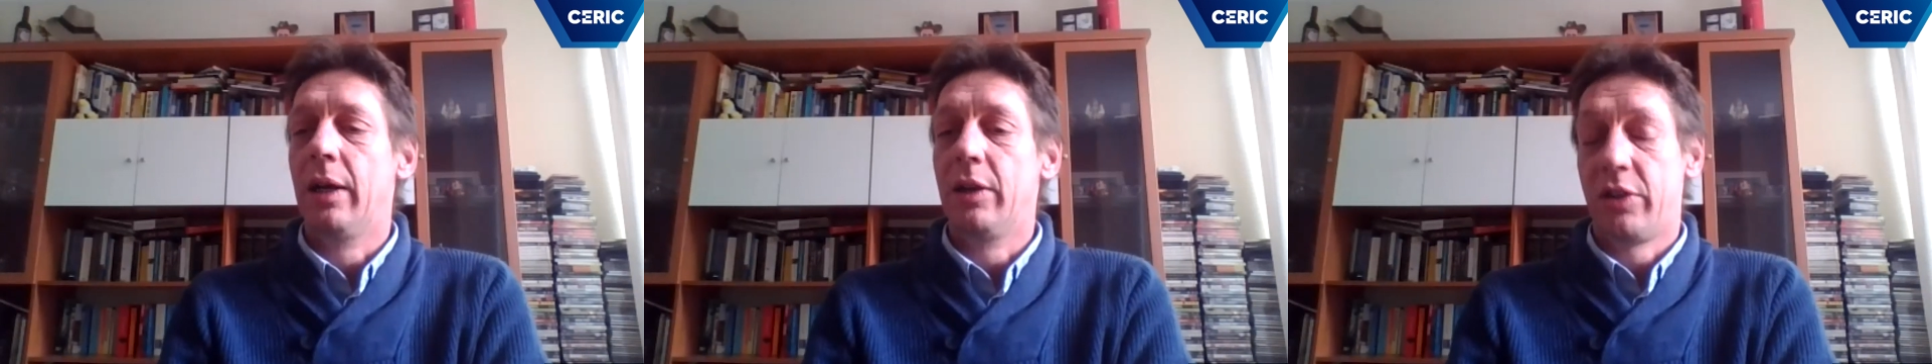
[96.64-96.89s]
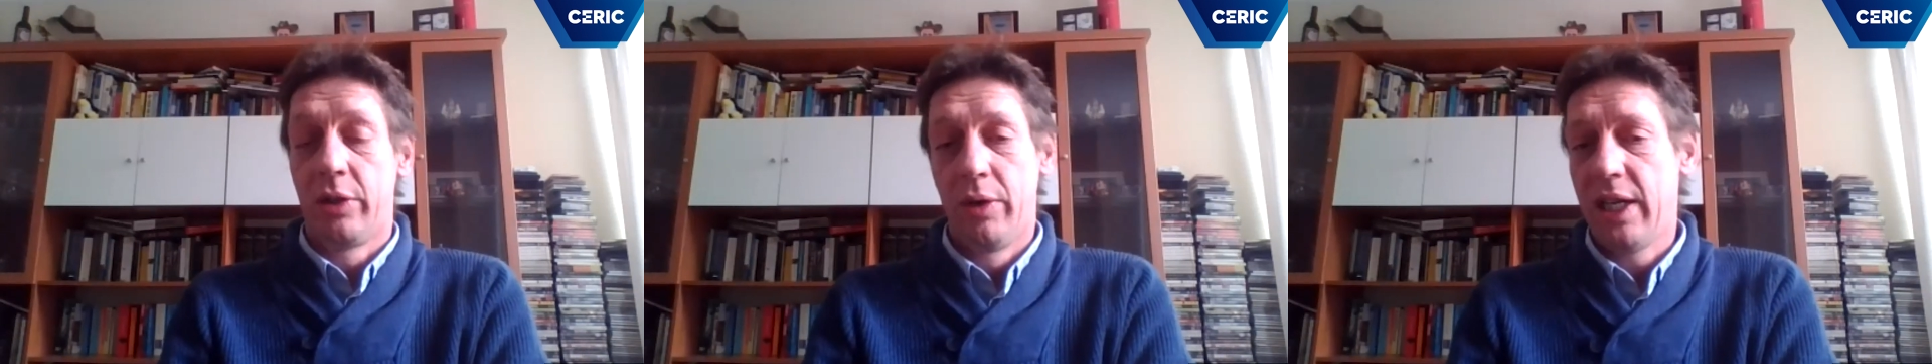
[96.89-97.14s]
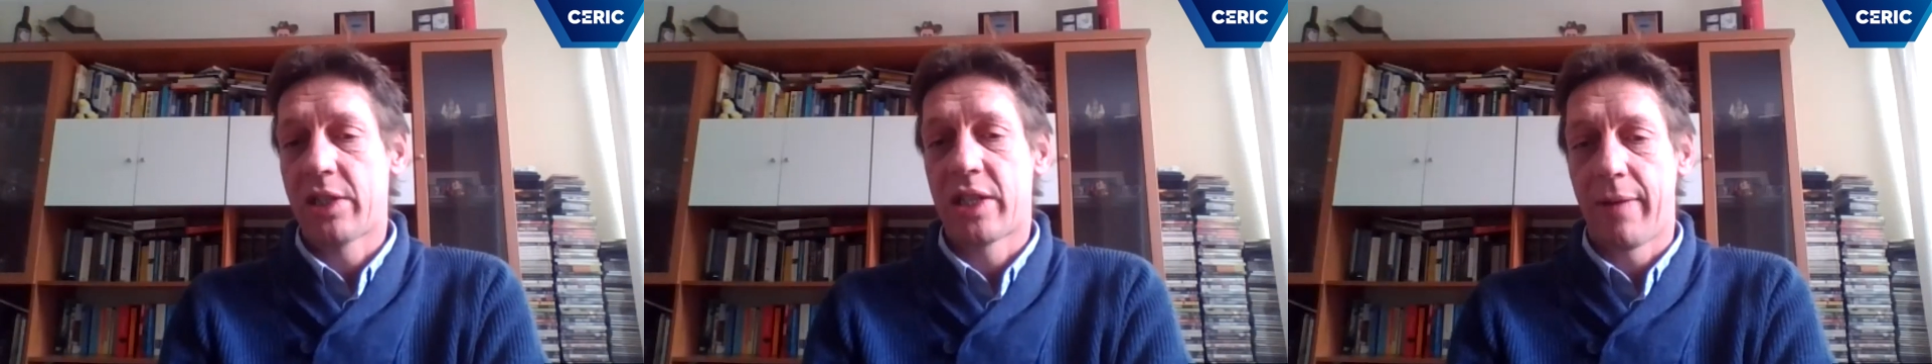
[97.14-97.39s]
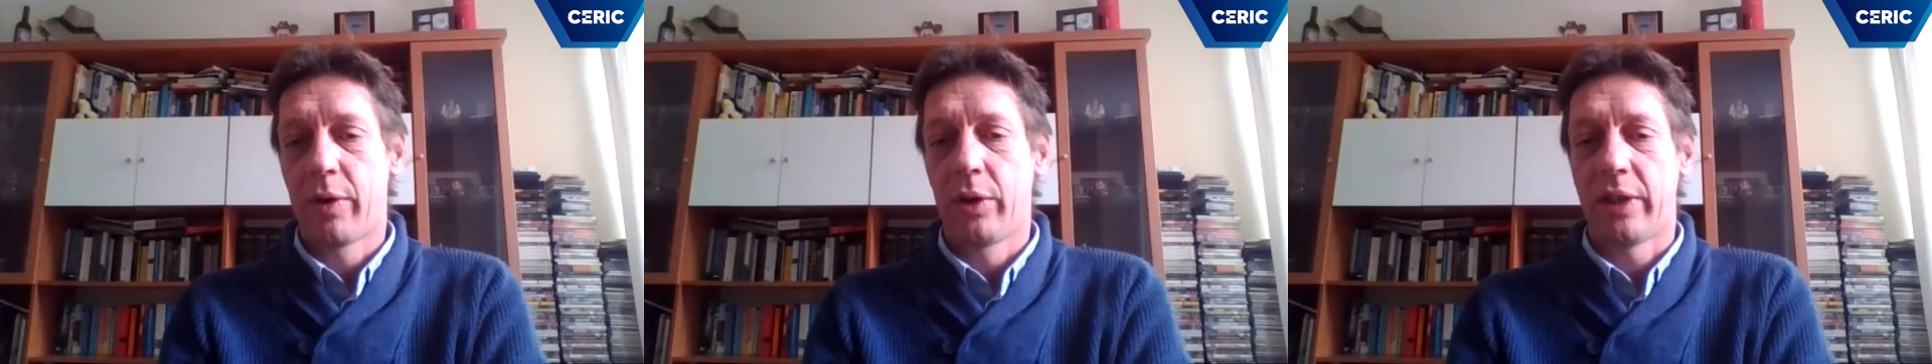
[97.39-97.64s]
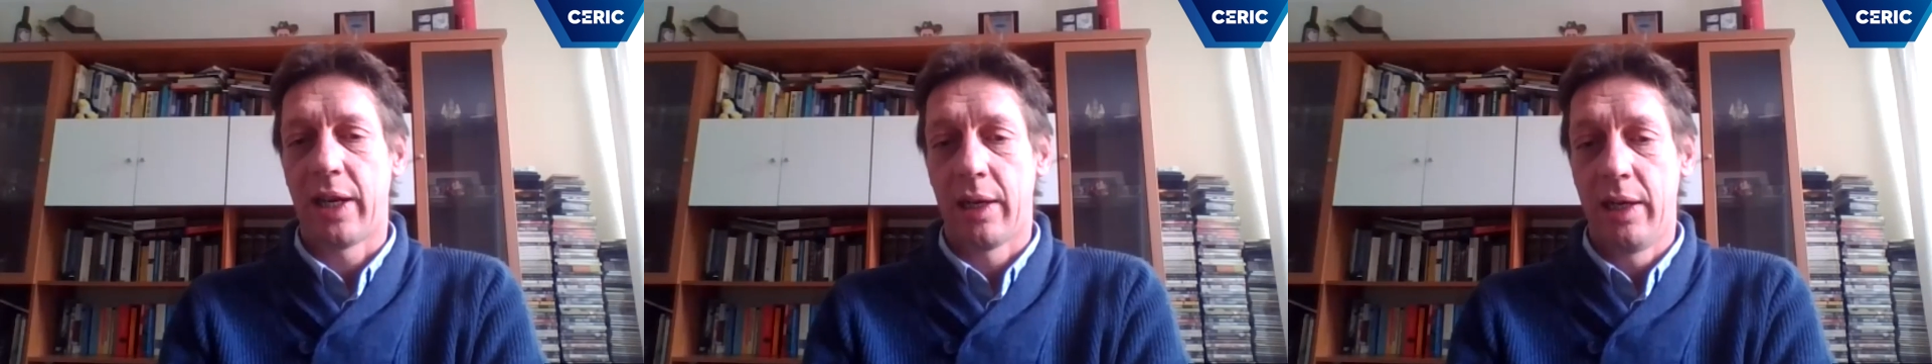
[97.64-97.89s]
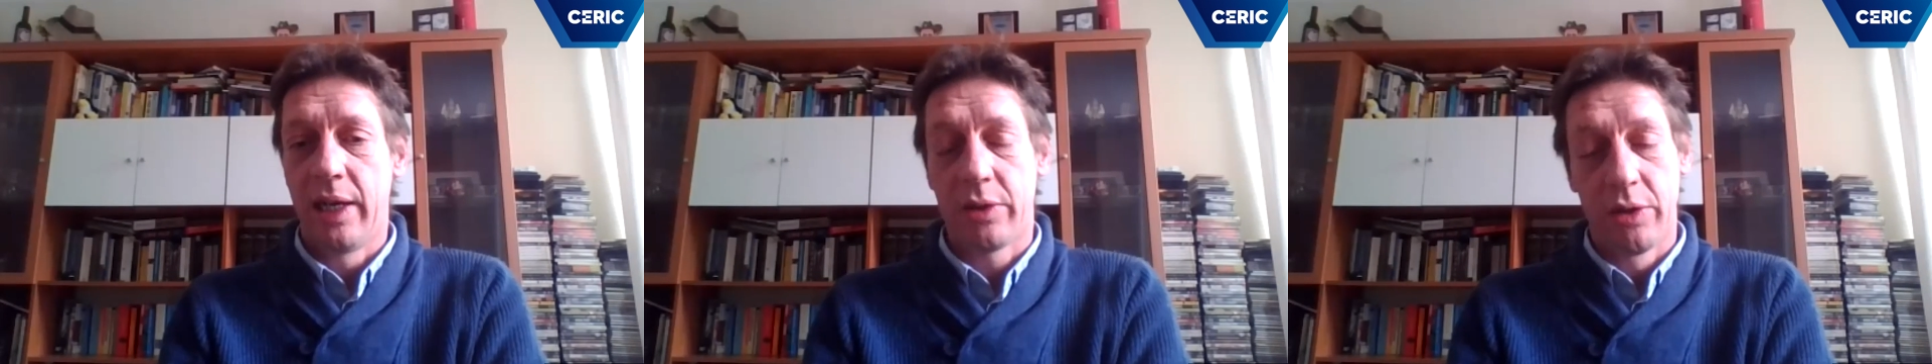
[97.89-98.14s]
you need several
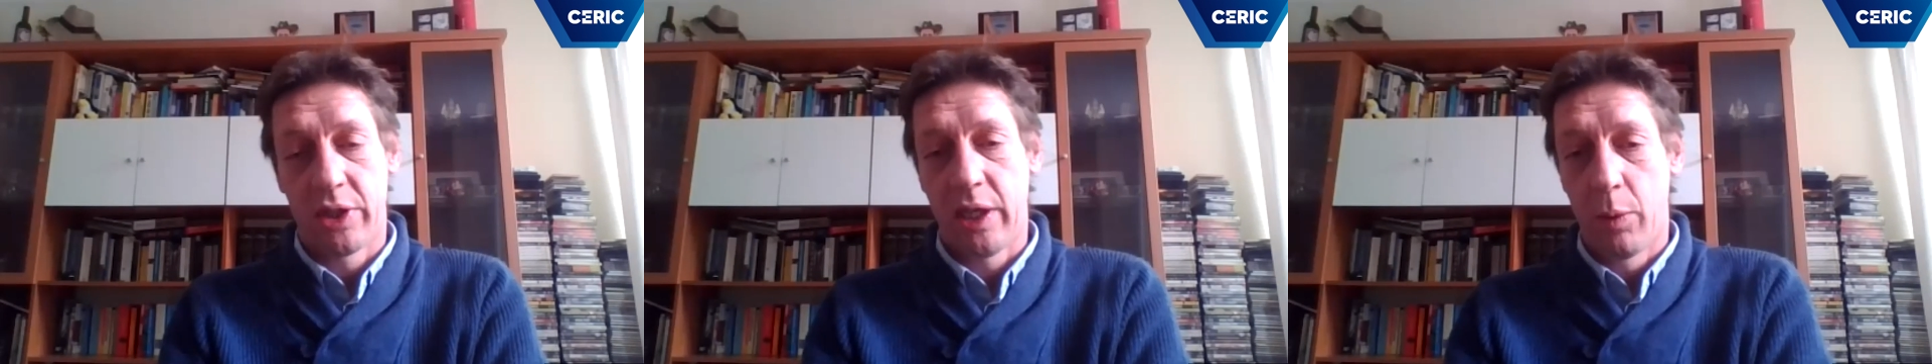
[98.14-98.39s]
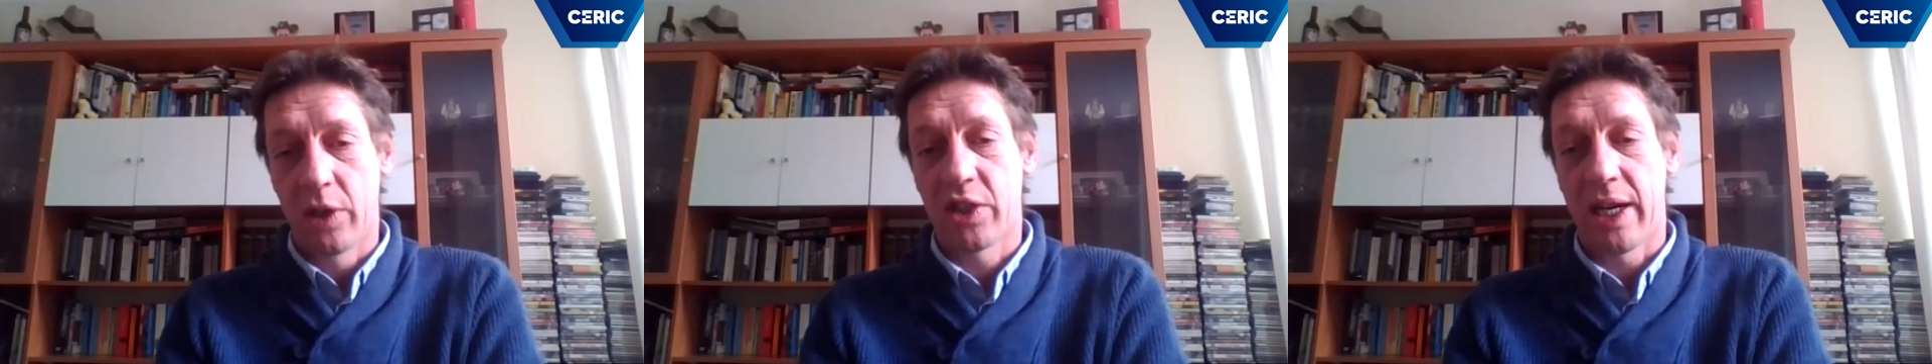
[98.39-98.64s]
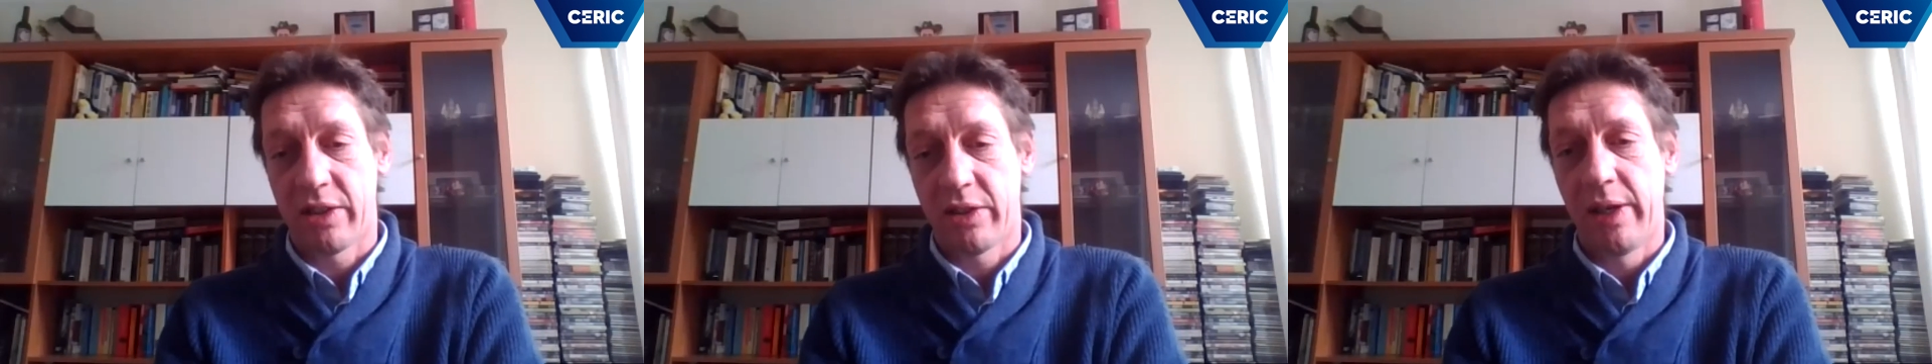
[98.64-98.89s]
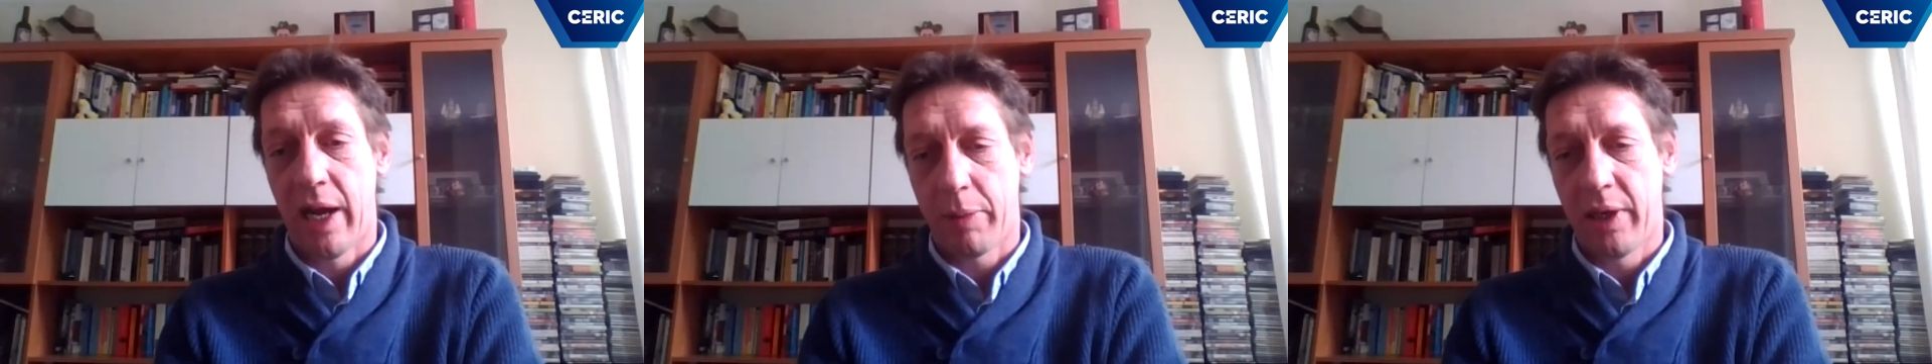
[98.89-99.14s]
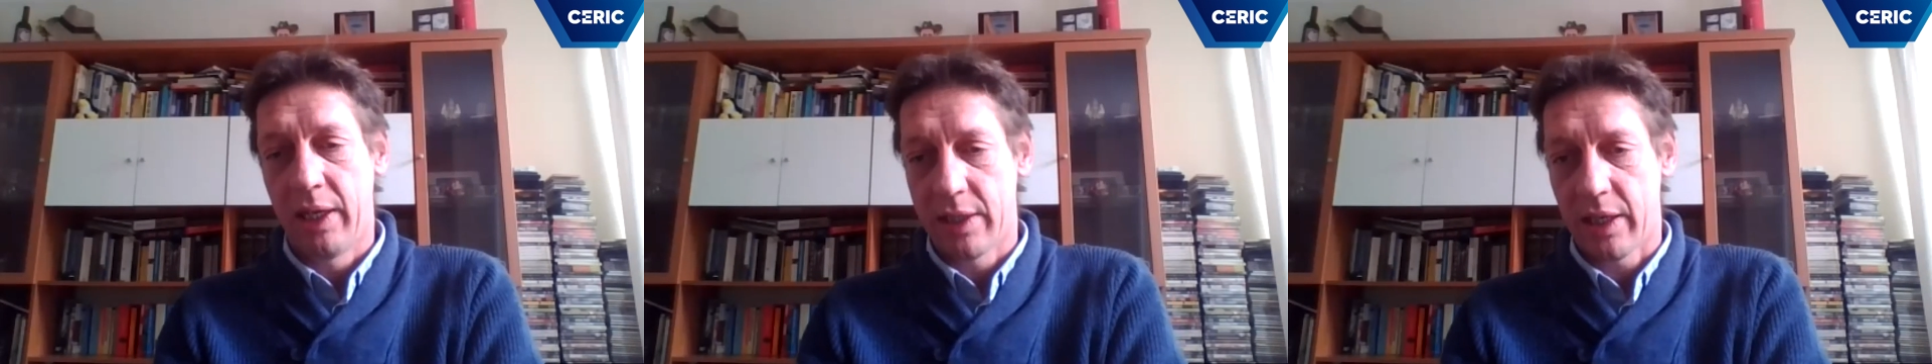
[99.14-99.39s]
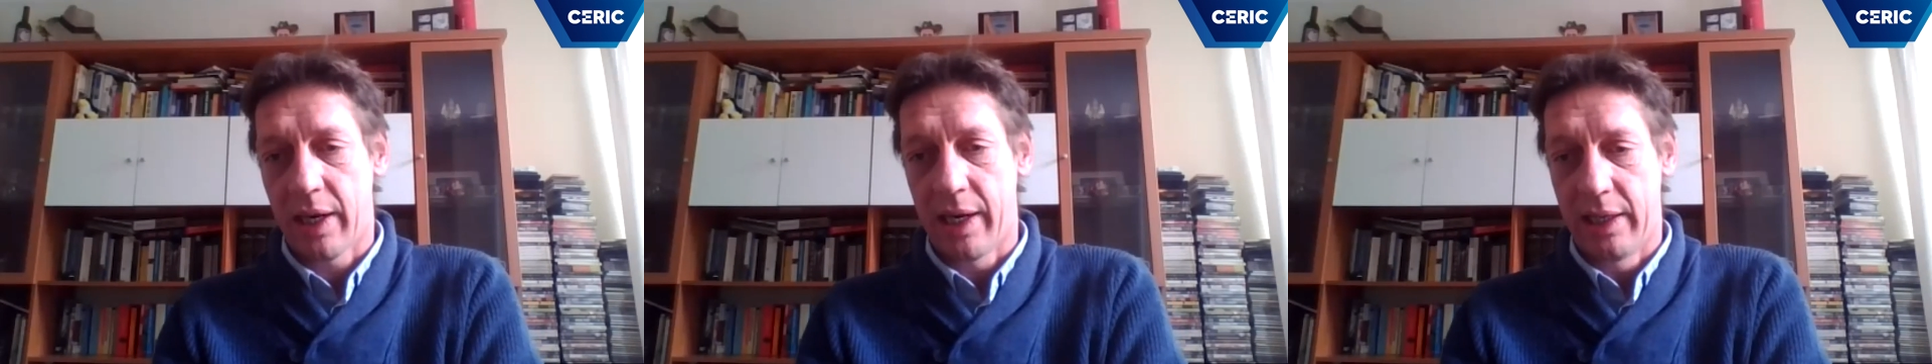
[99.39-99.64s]
techniques to see what's actually happening
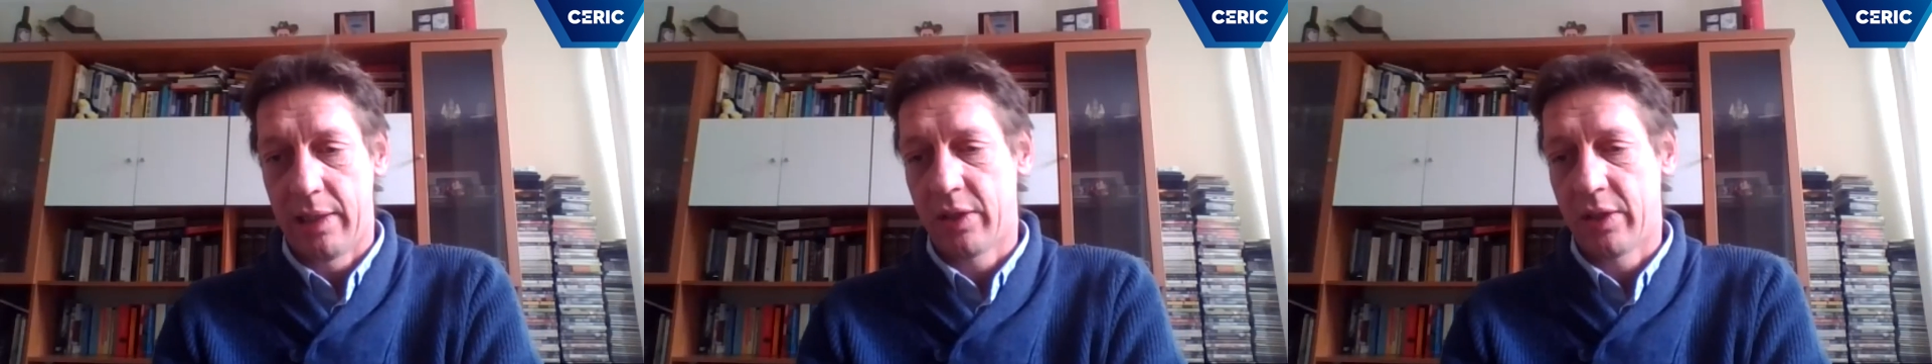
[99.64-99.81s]
inside.